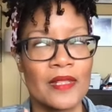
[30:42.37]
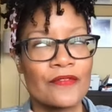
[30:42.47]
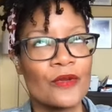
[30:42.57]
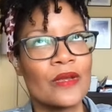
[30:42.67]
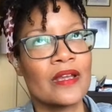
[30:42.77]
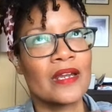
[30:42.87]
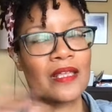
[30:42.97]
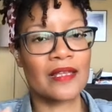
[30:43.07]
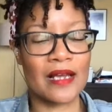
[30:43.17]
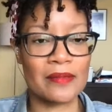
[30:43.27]
if you hear
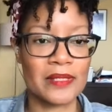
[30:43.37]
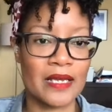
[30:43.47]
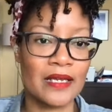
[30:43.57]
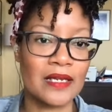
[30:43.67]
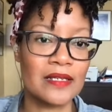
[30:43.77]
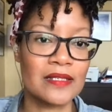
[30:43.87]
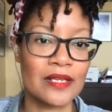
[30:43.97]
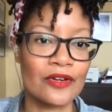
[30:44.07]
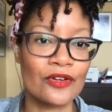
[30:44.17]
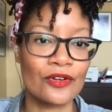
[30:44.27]
anything I'm saying,
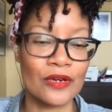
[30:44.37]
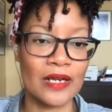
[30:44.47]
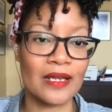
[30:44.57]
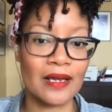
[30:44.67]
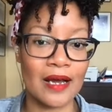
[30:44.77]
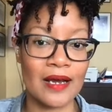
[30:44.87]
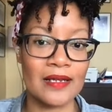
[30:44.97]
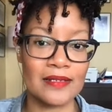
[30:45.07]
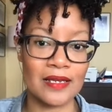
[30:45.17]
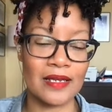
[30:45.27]
consider creating
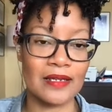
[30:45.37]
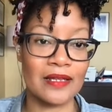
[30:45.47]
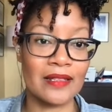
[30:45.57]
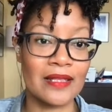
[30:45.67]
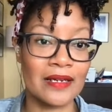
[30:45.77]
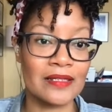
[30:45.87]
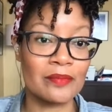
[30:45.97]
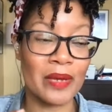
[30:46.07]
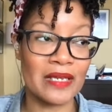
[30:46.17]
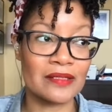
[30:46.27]
content that is
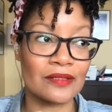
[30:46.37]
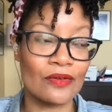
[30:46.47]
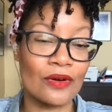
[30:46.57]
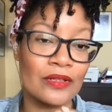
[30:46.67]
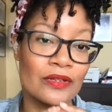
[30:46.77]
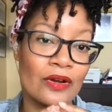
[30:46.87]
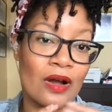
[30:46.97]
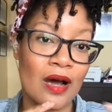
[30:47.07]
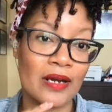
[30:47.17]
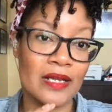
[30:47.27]
based on your
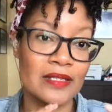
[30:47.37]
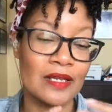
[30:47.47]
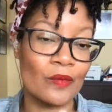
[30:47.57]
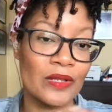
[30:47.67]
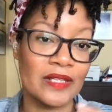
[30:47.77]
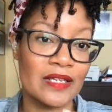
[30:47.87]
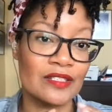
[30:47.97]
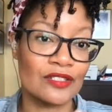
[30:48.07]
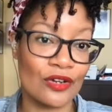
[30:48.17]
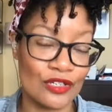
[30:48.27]
audience and what they
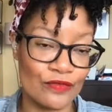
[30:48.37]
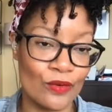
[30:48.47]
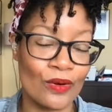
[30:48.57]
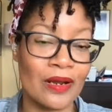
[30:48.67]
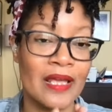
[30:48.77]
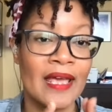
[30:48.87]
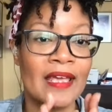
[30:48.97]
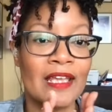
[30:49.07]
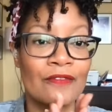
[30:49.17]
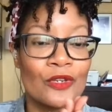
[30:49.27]
search for.
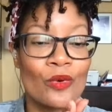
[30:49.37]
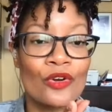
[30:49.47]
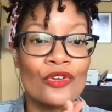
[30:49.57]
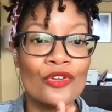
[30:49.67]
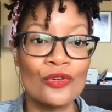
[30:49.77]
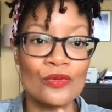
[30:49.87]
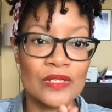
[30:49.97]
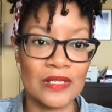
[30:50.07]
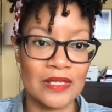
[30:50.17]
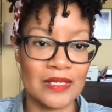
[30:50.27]
If you are new
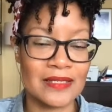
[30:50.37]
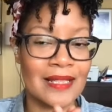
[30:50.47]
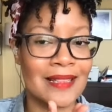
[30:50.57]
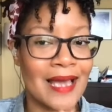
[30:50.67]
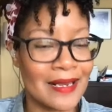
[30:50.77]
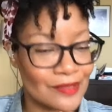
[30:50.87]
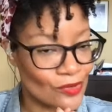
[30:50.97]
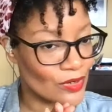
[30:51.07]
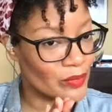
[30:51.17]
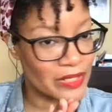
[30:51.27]
to this, that is
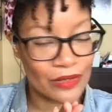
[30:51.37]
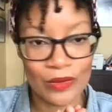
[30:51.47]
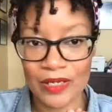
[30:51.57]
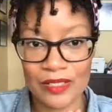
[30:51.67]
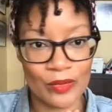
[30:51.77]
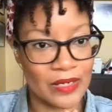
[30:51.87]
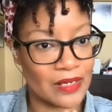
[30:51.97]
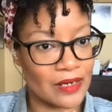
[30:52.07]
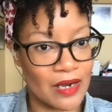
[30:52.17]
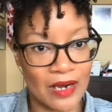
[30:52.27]
going to be the quickest way to
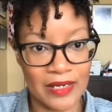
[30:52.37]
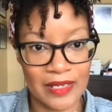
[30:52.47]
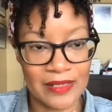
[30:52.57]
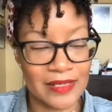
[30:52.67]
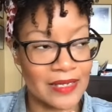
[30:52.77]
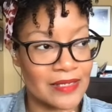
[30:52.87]
get an audience.